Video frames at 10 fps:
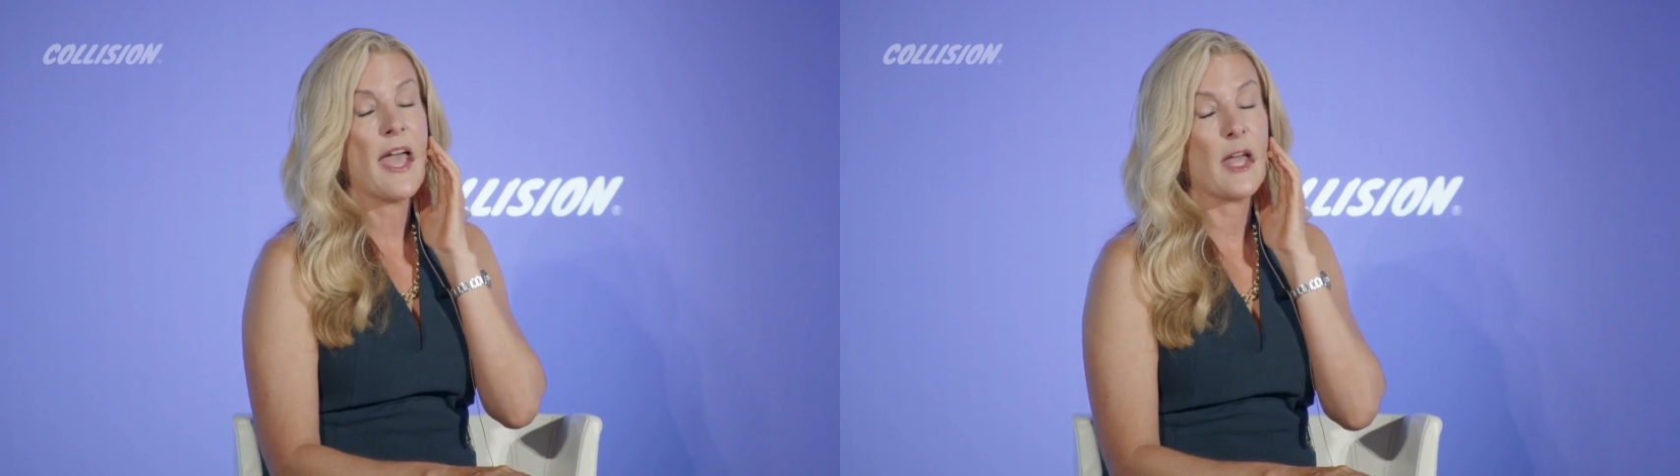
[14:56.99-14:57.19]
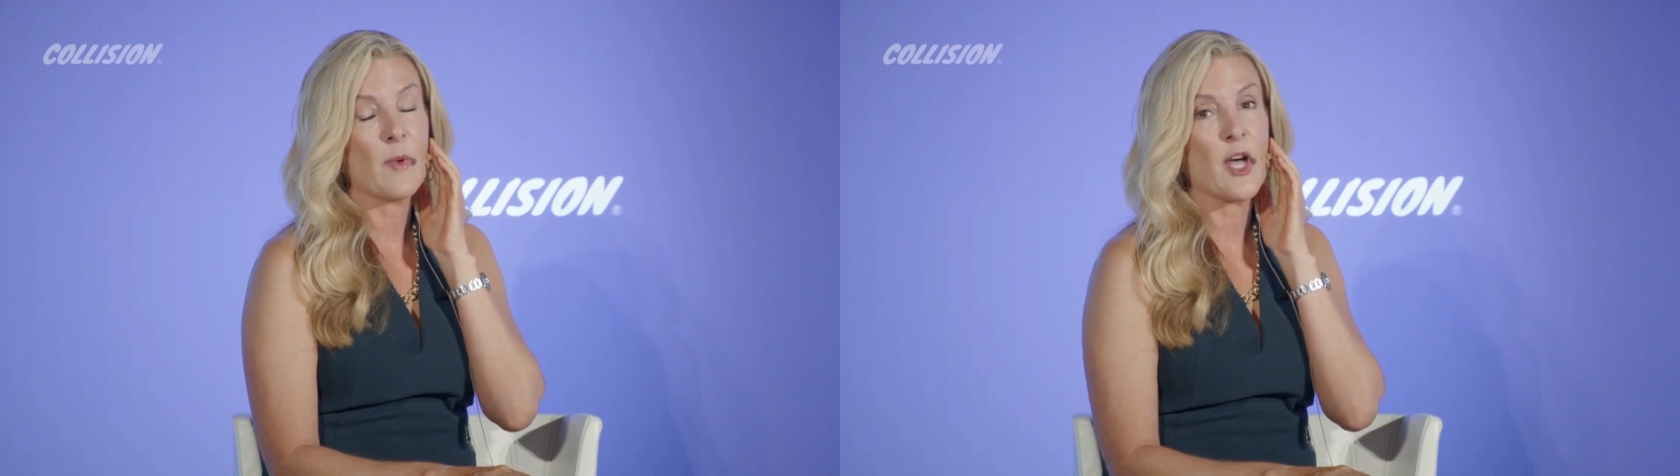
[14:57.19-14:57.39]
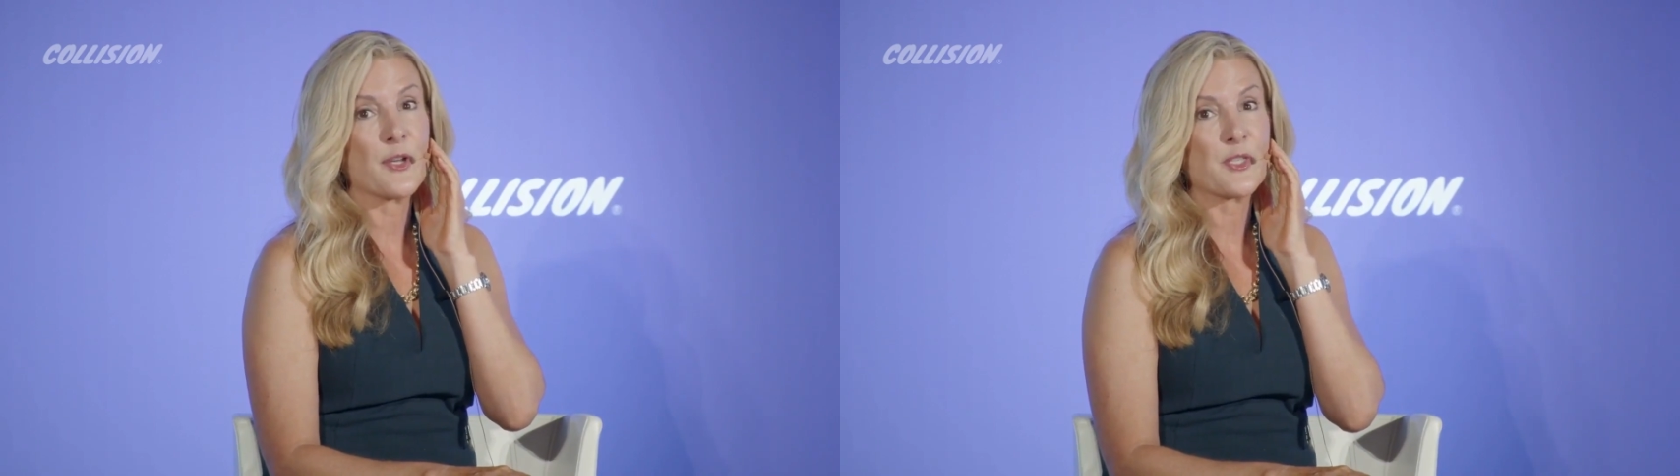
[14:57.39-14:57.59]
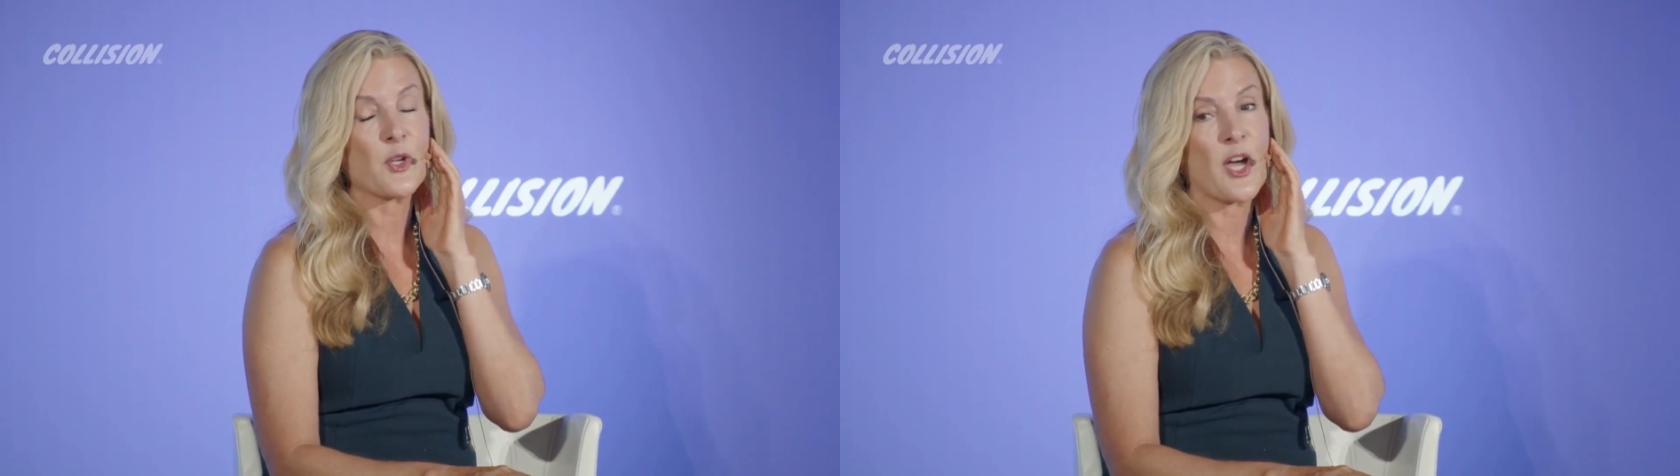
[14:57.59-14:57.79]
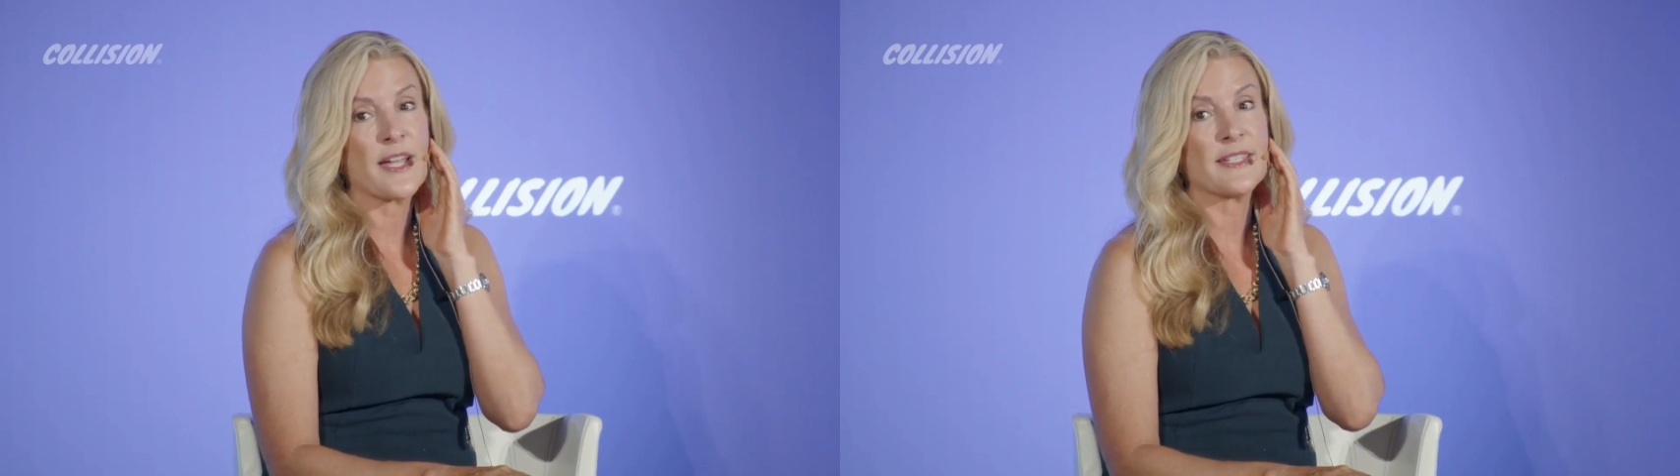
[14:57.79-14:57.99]
And we also
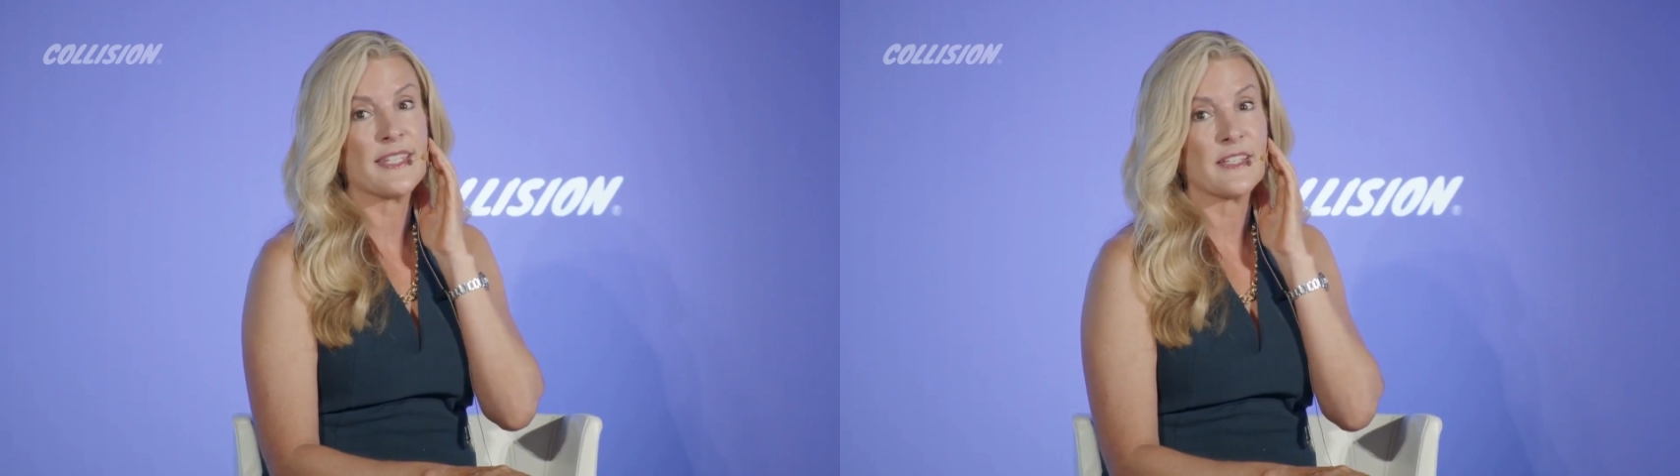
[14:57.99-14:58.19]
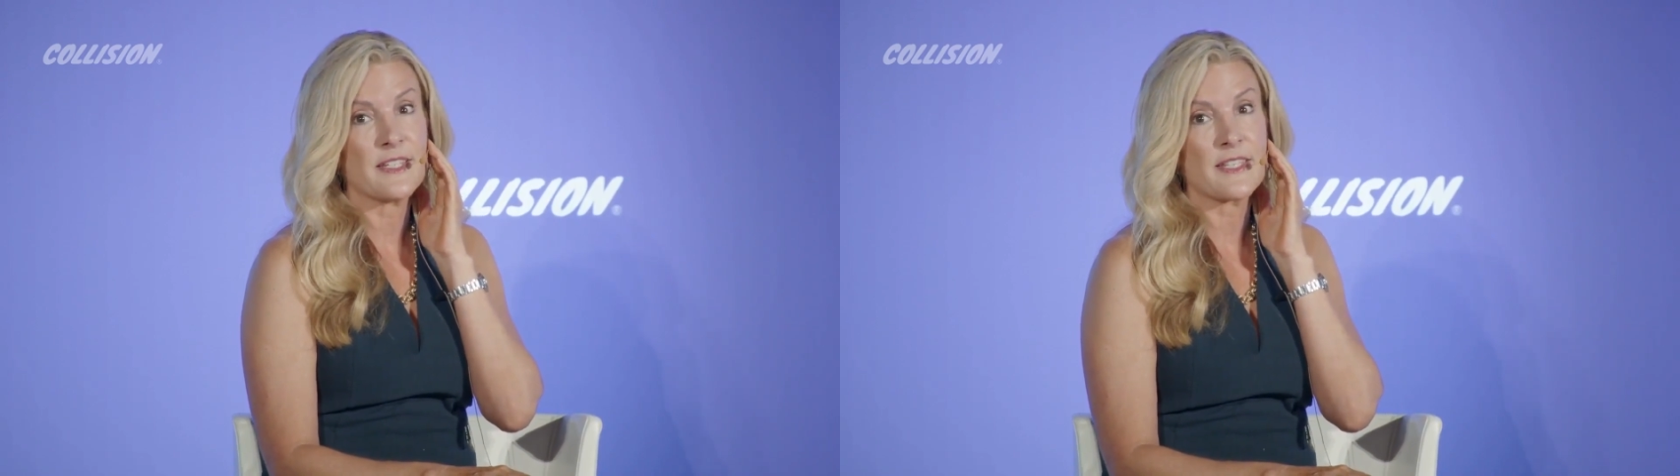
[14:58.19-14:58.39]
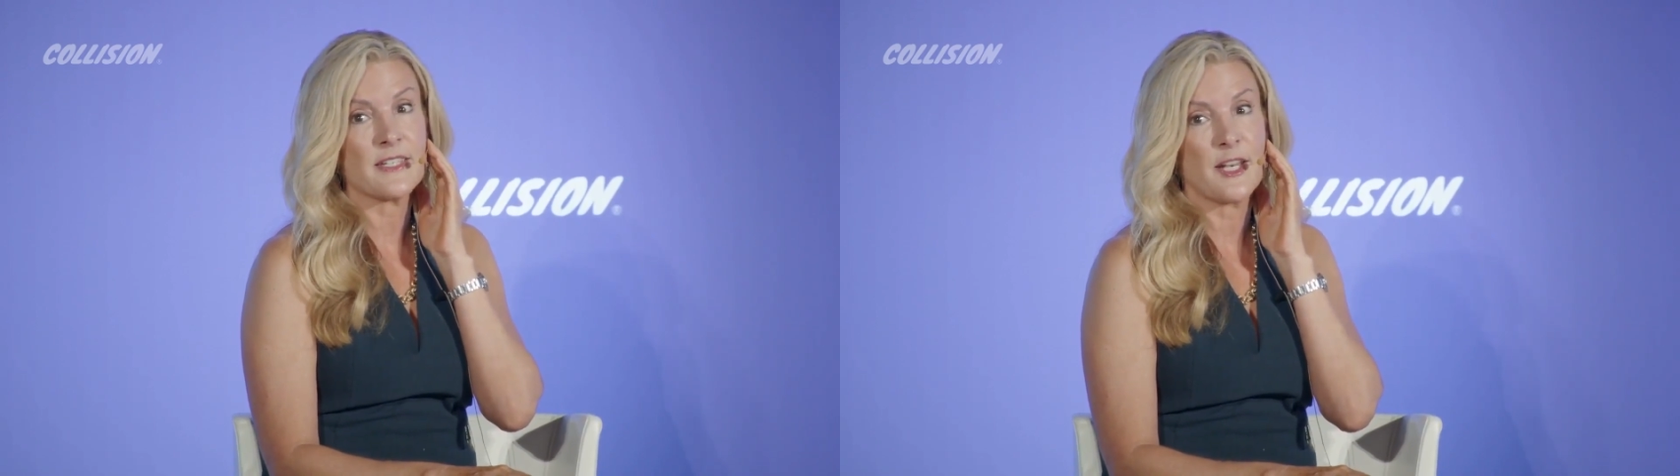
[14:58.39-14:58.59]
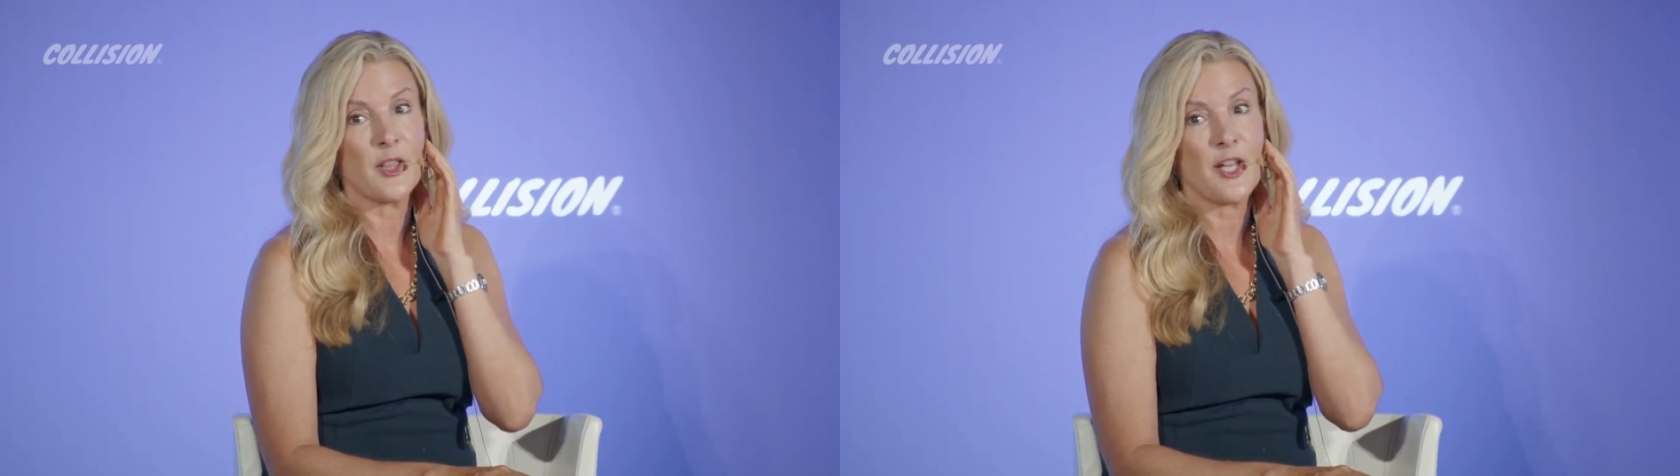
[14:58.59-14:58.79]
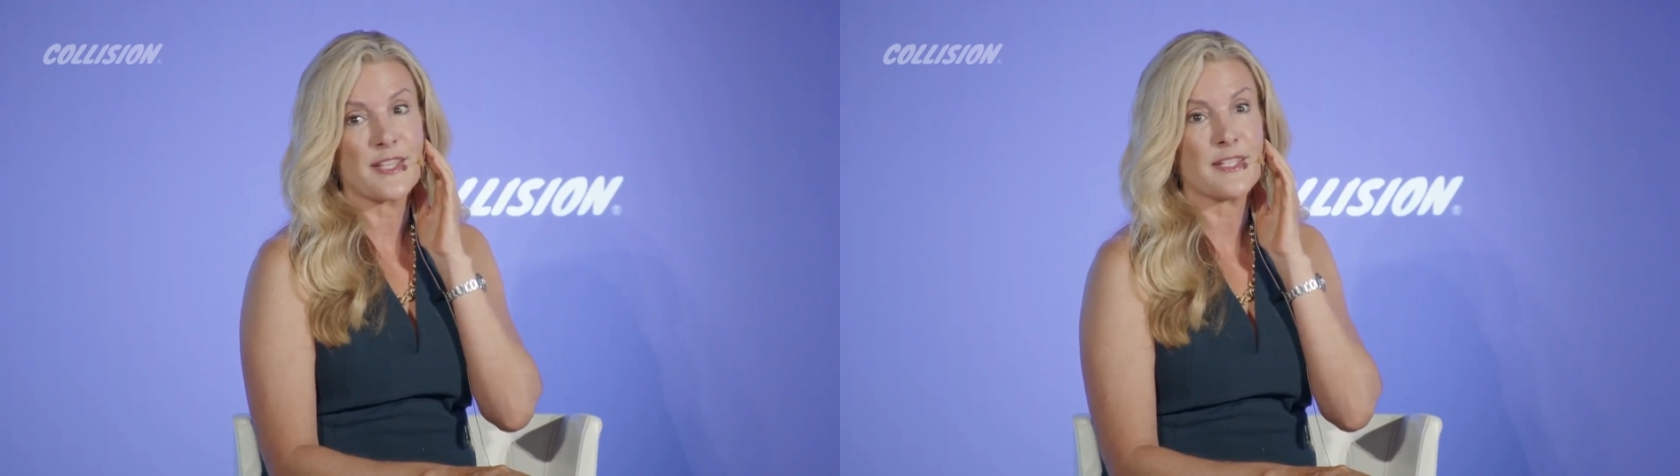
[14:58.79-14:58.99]
got delisted and lost